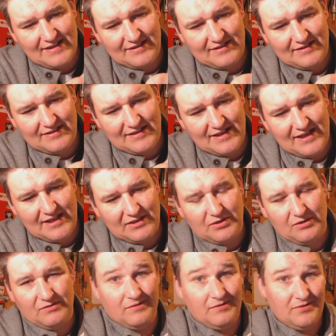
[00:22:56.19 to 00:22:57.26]
it
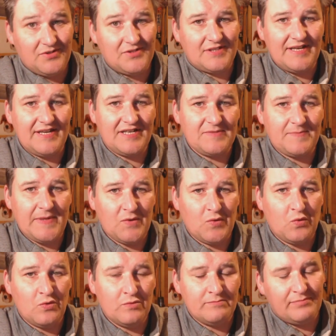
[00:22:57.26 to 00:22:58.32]
looks like it's
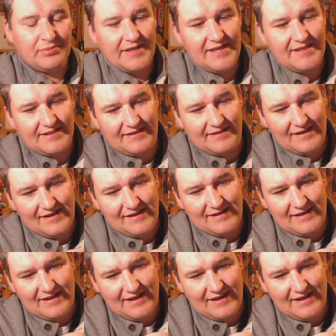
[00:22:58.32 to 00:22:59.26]
been home plated.